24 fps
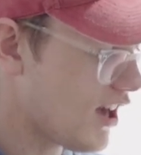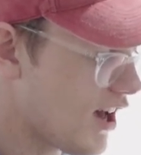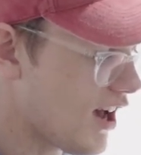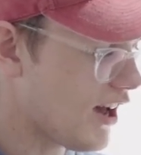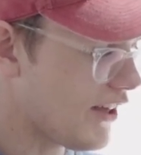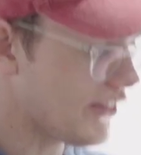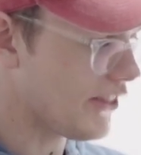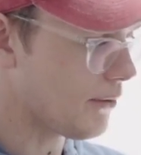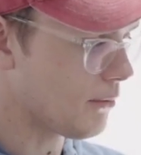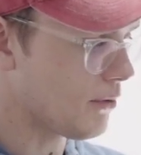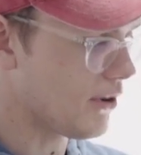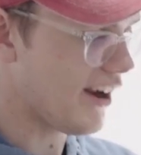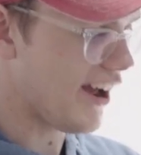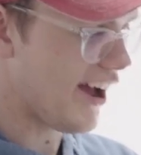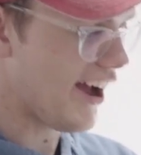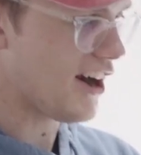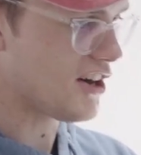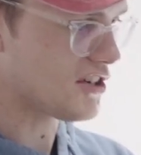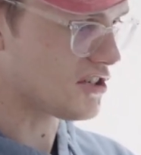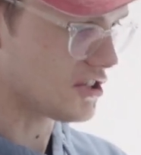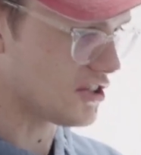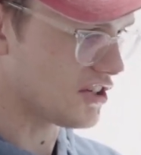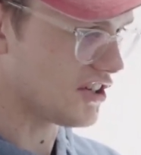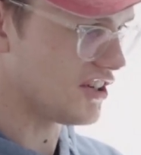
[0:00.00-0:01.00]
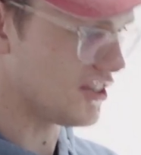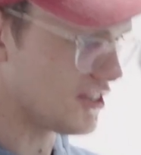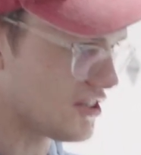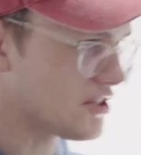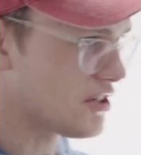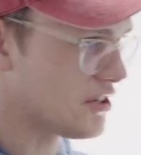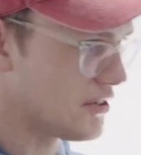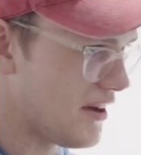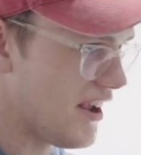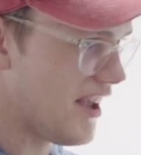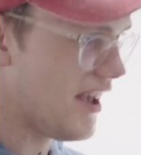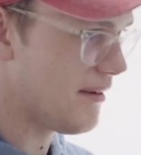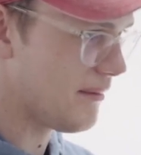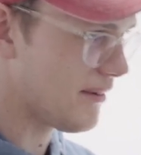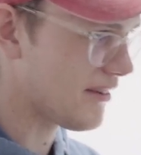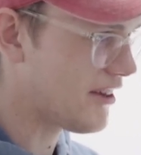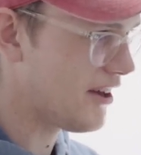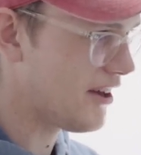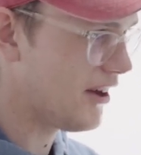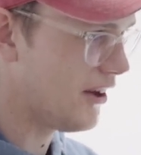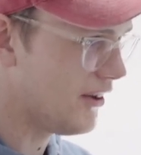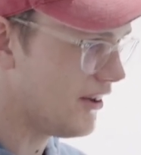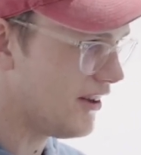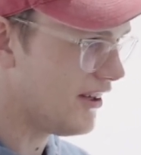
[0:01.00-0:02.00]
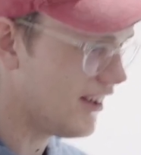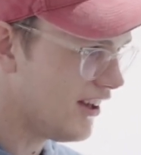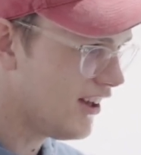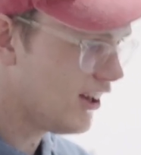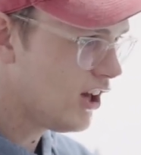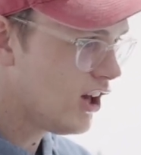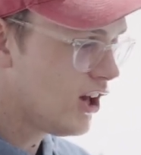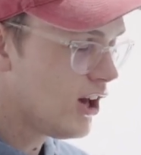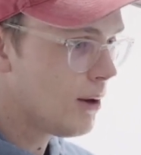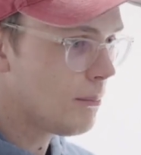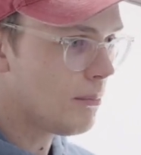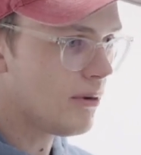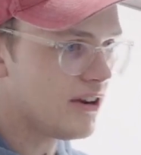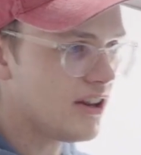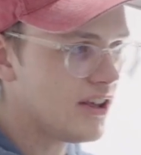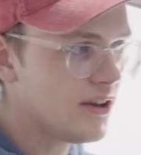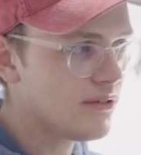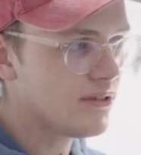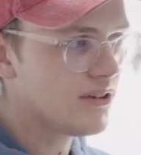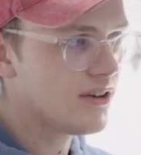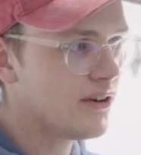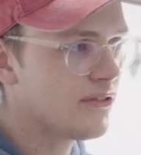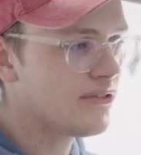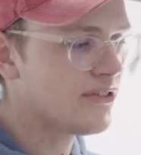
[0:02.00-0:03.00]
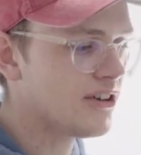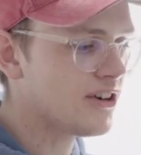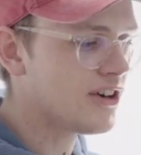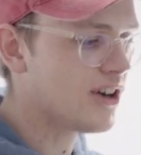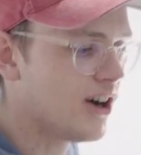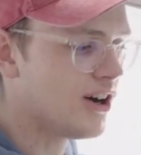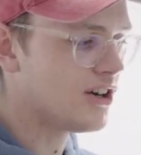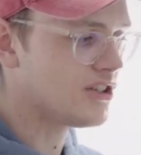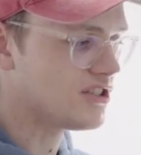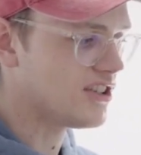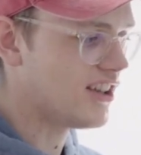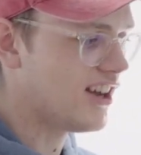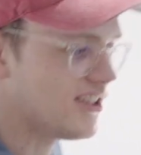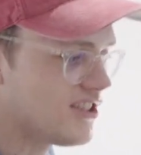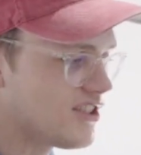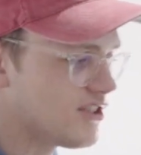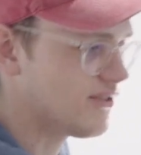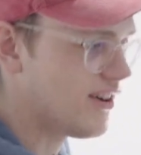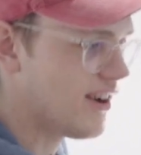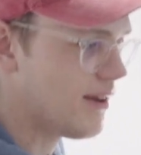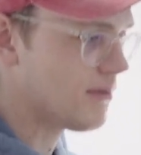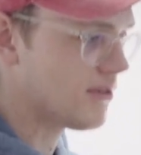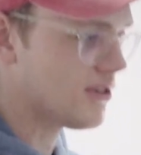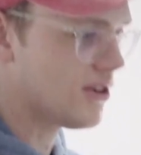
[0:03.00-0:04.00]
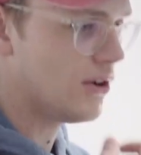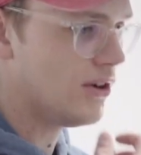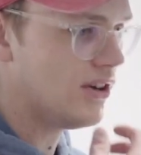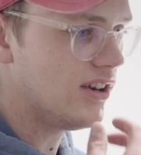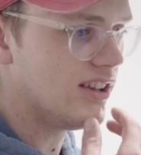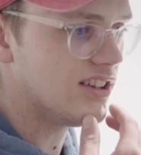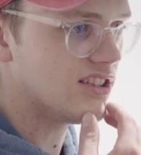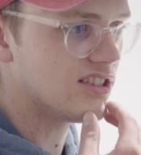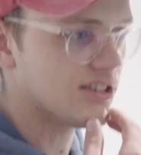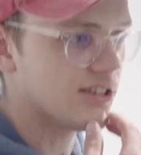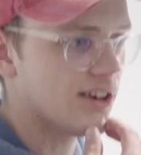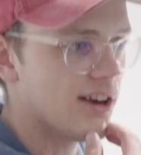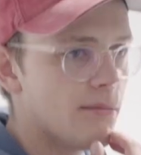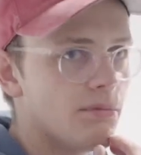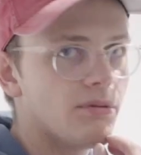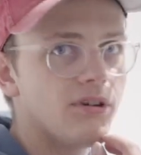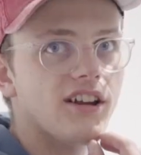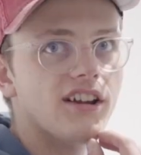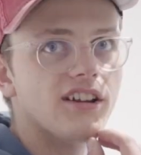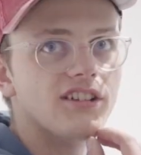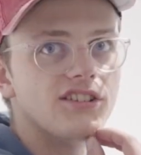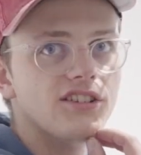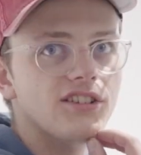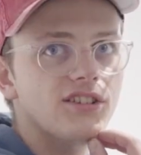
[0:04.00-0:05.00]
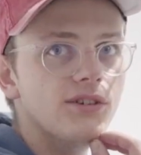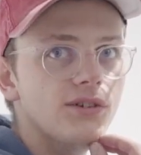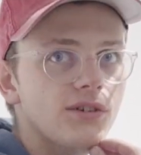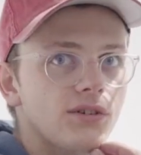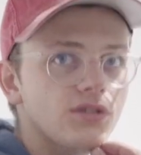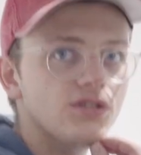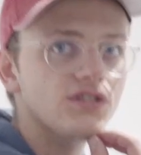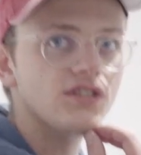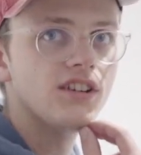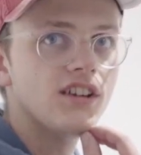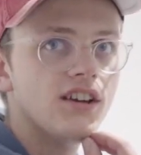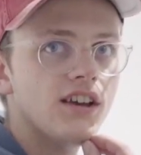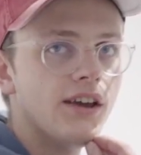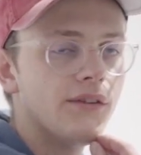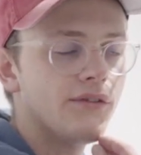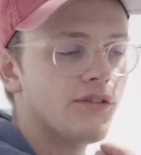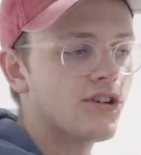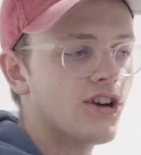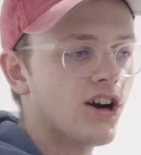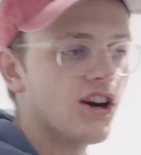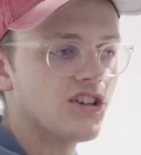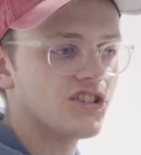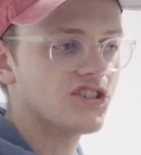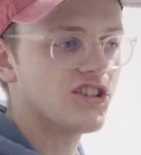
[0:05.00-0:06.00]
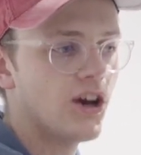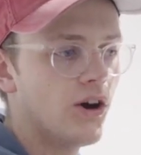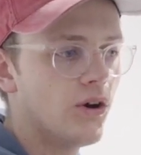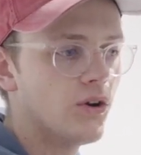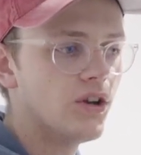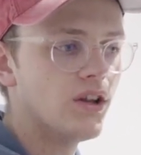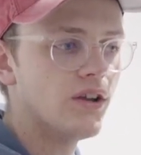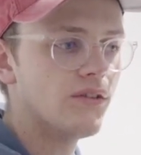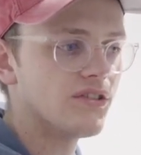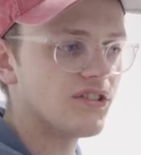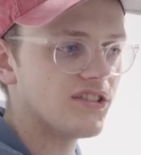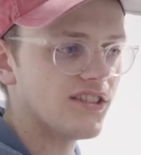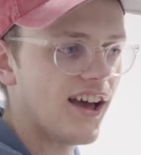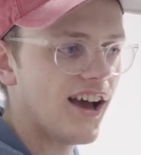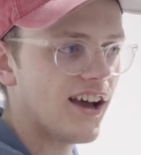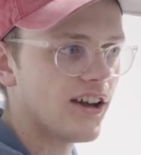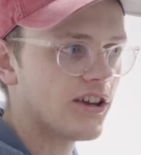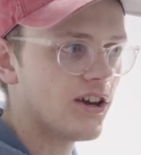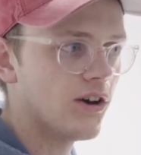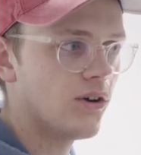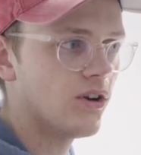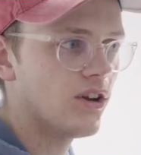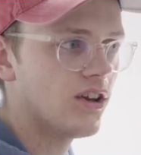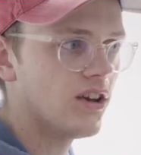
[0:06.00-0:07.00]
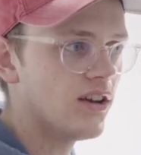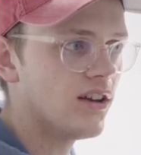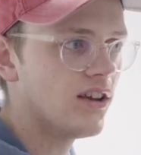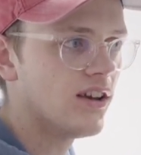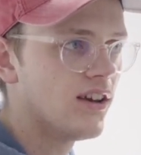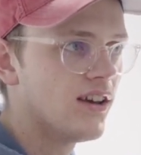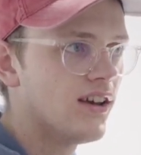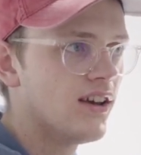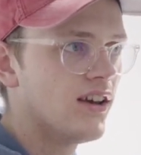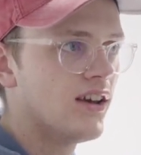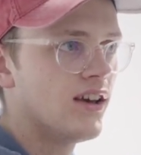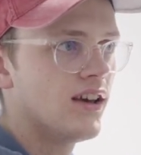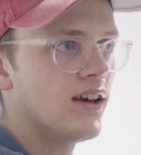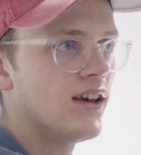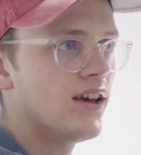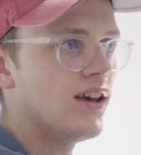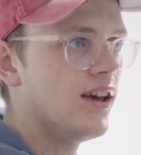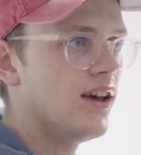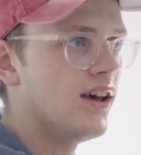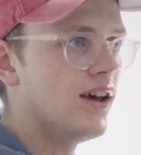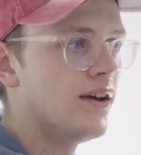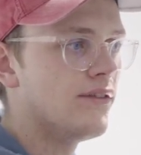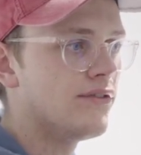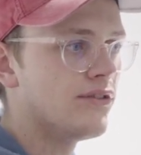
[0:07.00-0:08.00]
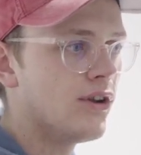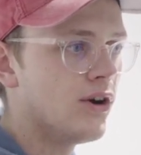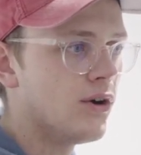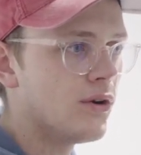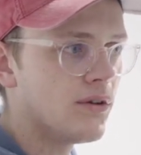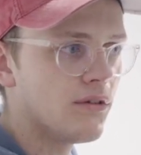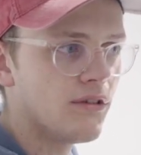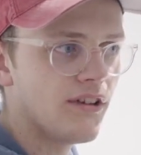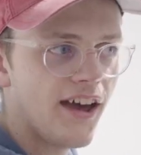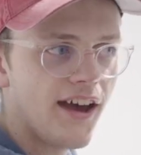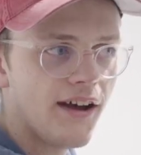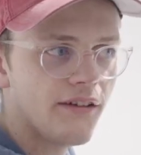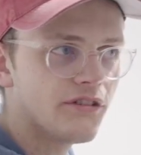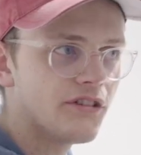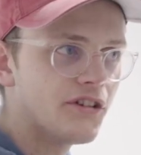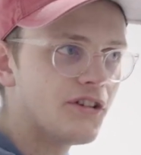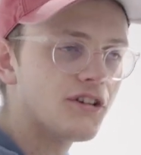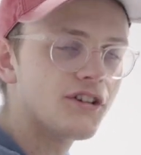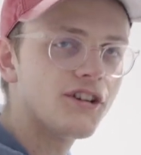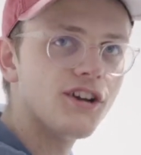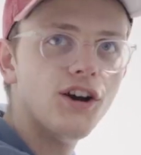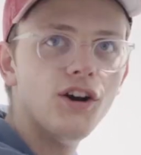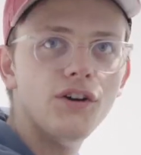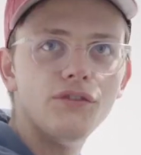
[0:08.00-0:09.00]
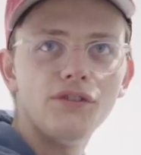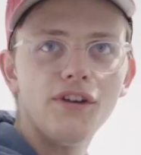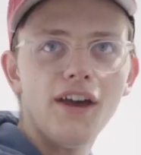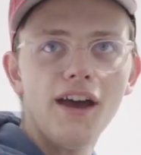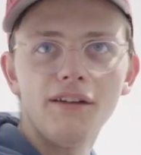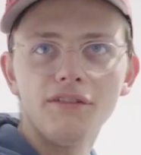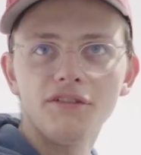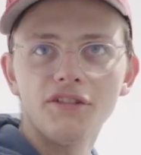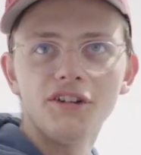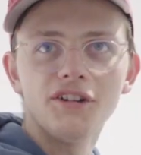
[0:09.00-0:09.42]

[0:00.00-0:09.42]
Yeah, and then we're actually going to ceramic coat it. But even if your car's not ceramic coated, it's a great product to use. If your car's coated, if it's not coated, if you don't even have clear coat, if you have